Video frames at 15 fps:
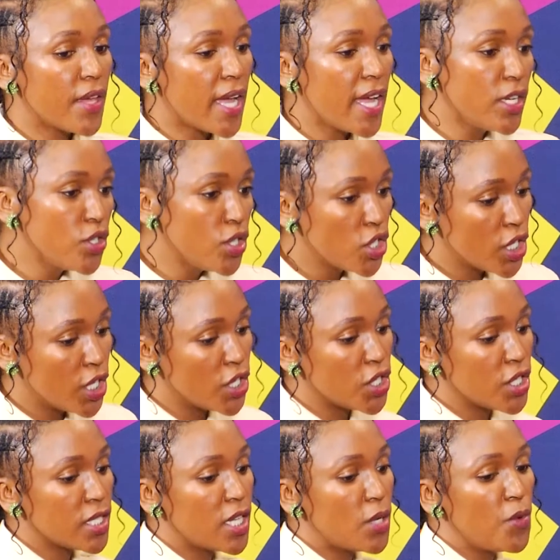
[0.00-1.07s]
the country
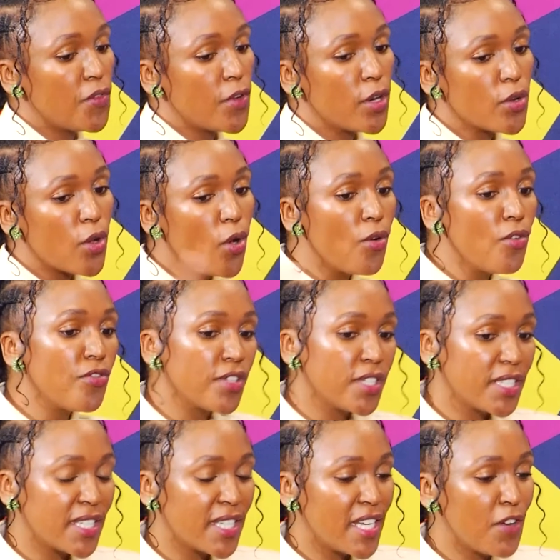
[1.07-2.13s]
changes. Then we've got
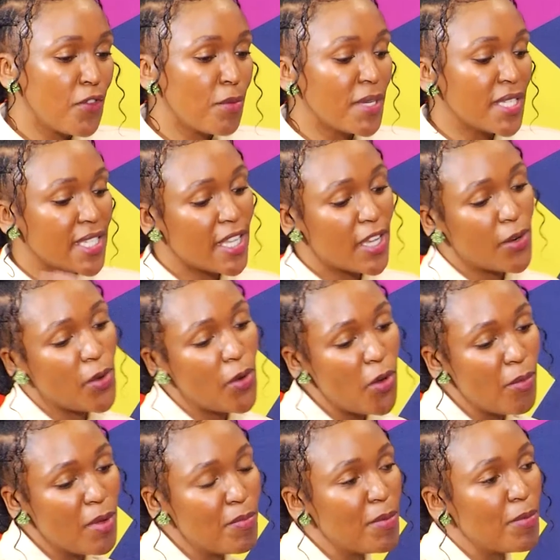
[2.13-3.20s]
COVID, and then everyone must stay at
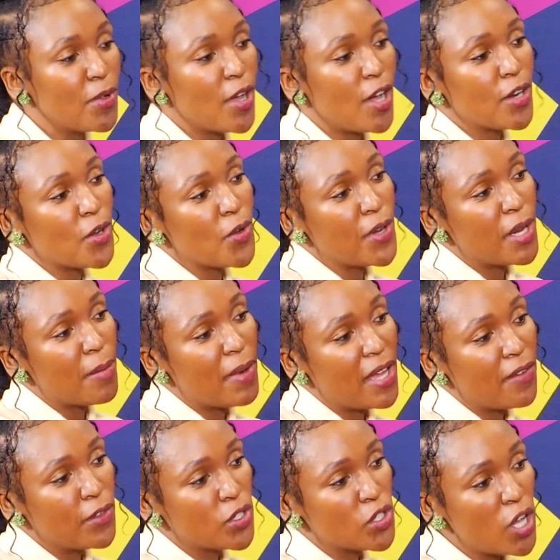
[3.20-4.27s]
home, and people can't go and
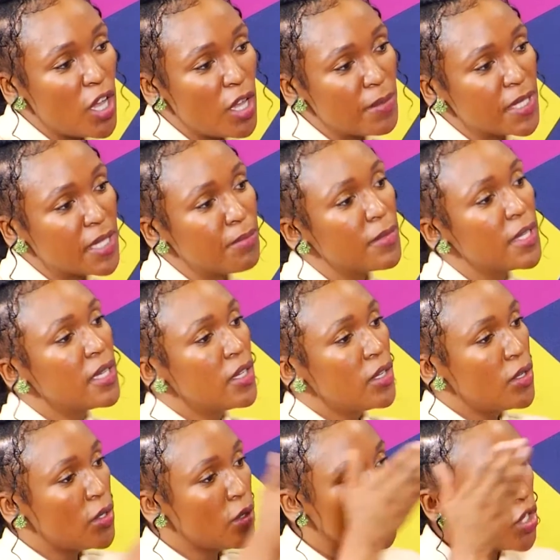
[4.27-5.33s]
apply for jobs, and
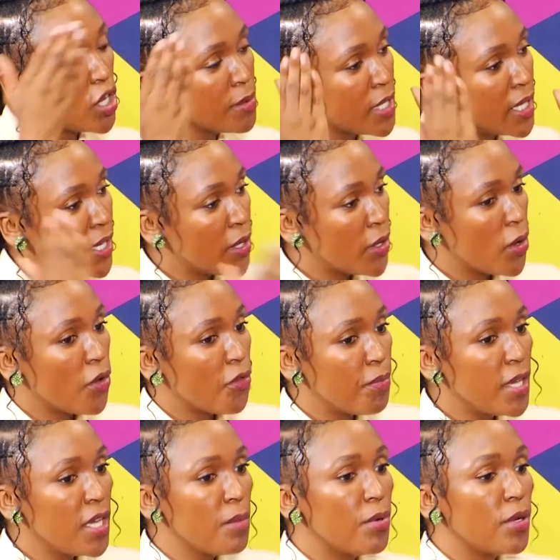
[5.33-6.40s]
jobs are letting go of
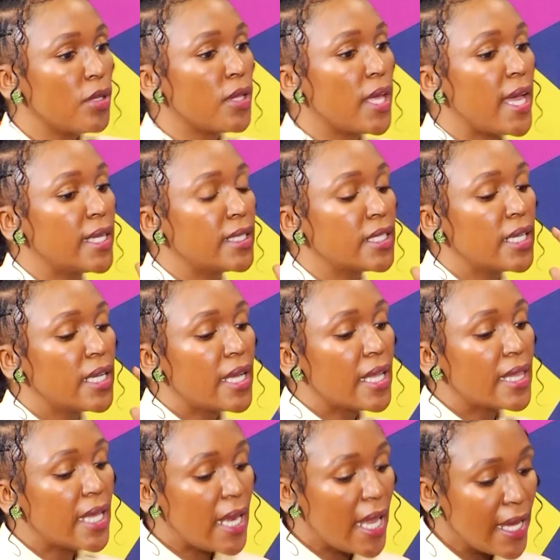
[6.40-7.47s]
people, and
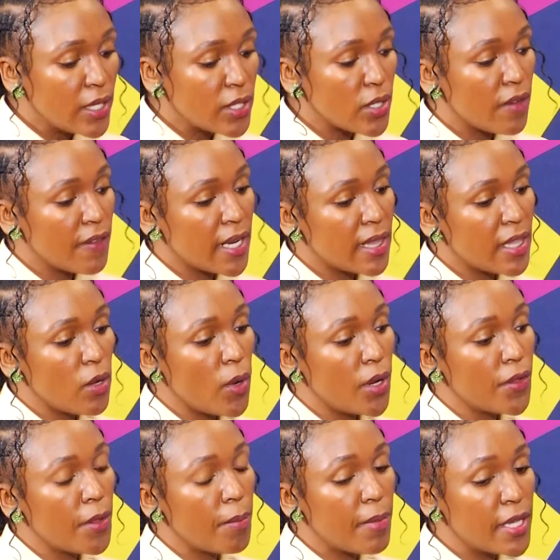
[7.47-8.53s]
the likes of. And I think
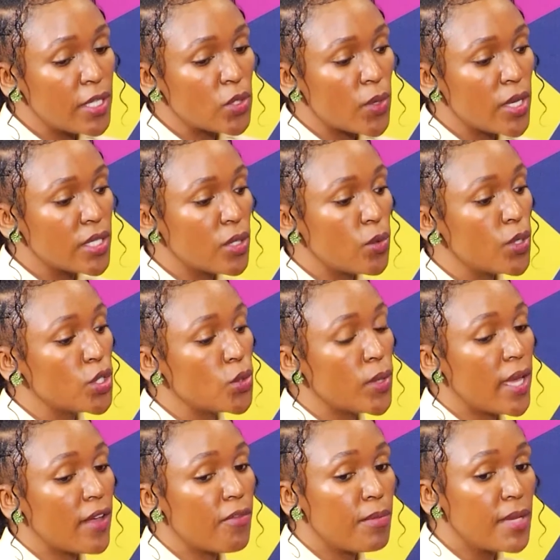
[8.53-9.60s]
one of the best ways in which
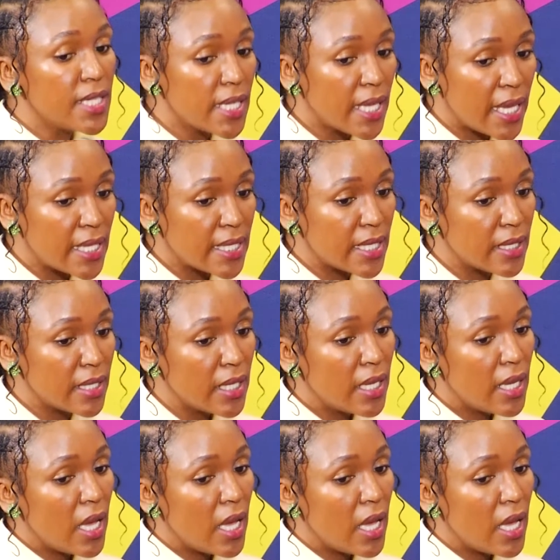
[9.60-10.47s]
we have mitigated